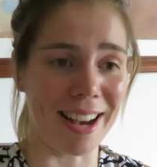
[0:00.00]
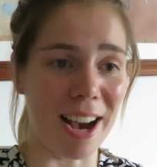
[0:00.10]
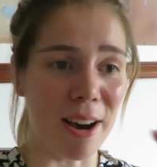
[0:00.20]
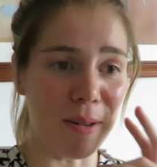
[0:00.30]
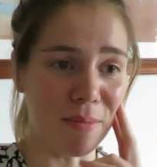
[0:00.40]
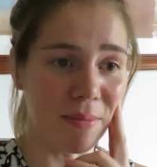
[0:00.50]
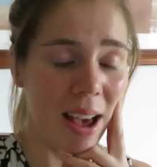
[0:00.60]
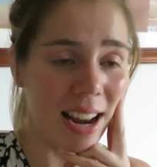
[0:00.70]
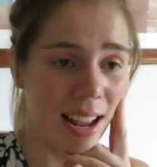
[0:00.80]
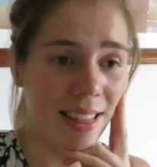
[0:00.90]
Um,
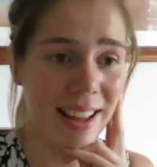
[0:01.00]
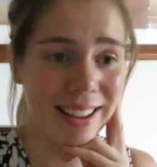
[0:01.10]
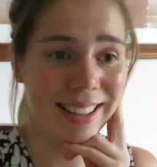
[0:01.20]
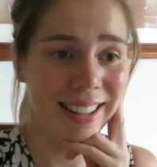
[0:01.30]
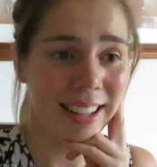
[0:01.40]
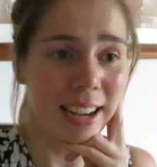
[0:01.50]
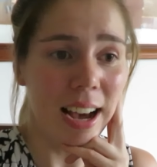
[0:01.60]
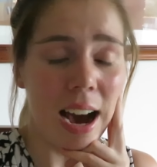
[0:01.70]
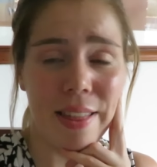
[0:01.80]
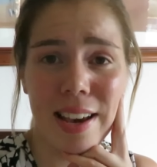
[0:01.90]
and I think
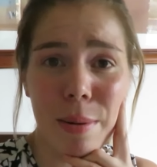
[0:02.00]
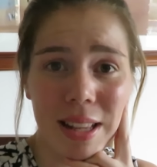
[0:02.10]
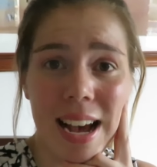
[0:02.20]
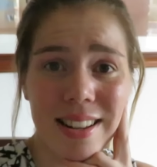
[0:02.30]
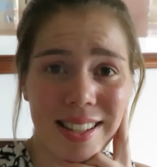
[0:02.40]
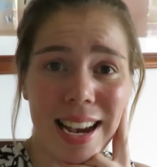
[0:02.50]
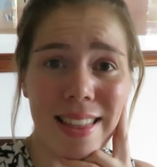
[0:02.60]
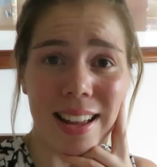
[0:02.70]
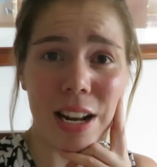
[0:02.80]
I think I'm allowed to say that.